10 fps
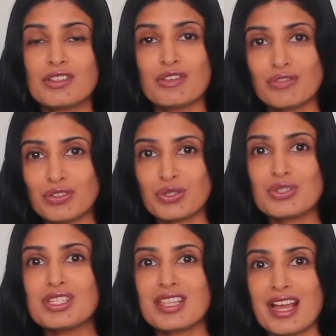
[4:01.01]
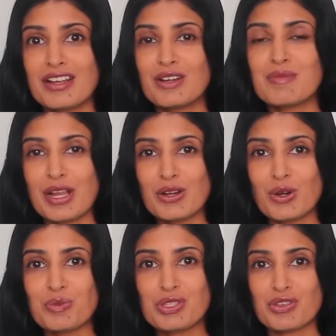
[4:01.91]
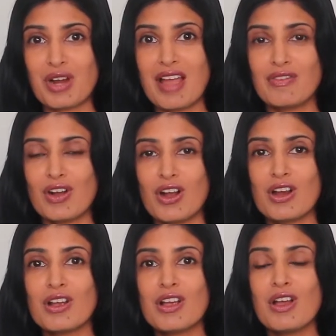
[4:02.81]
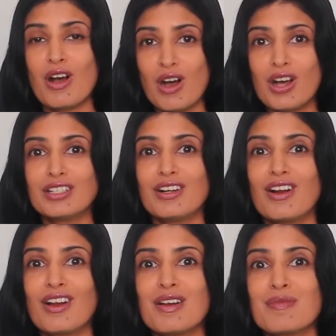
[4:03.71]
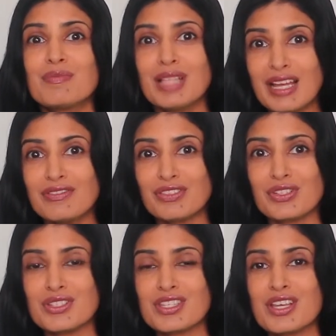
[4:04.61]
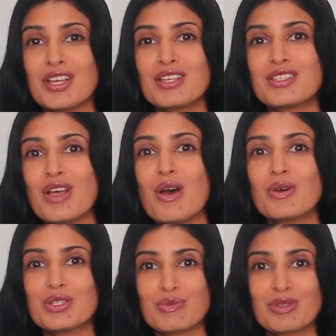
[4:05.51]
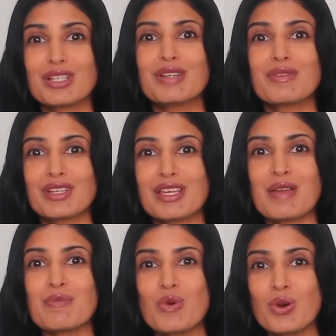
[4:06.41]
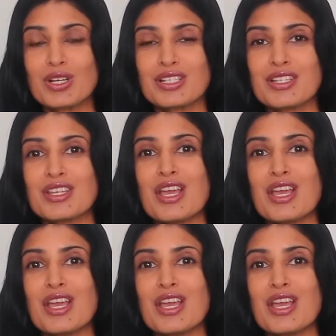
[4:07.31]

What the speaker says: the foods that your microbes thrive on are plant foods. So it's really important